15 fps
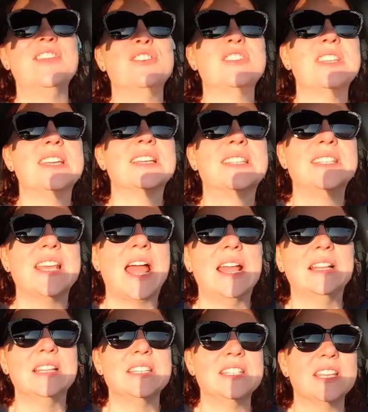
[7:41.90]
and there's like
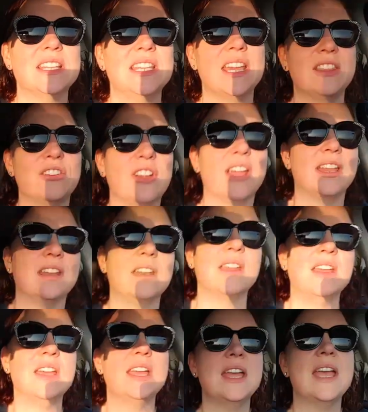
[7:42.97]
silence on the other end.
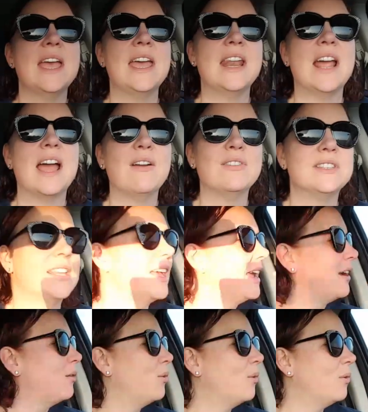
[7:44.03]
And I was like,